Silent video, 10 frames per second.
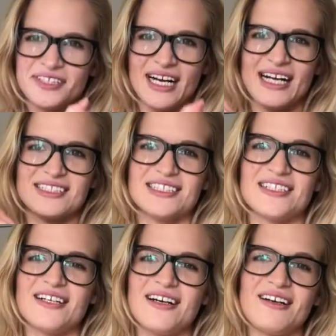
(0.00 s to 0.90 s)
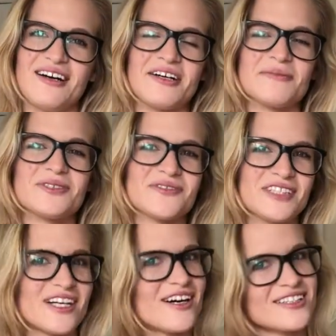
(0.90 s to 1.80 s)
Cross your arms over
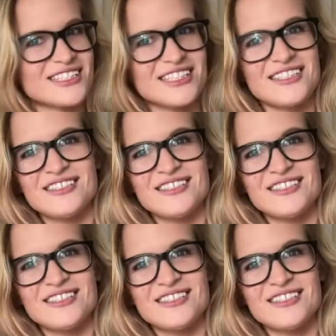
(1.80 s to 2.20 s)
your heart.